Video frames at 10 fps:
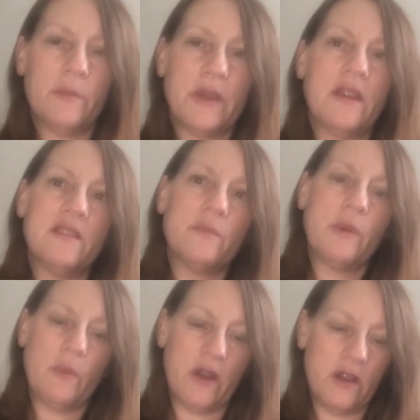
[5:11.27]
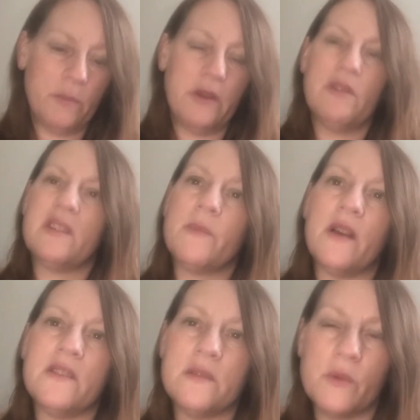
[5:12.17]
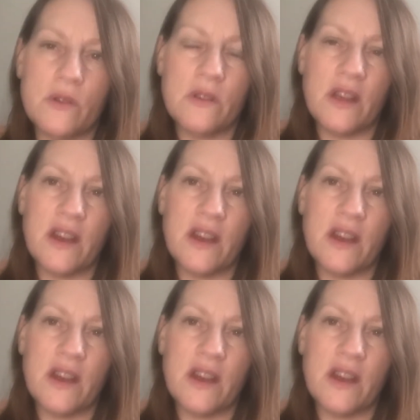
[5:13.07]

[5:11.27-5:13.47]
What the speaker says: because we want to be responsible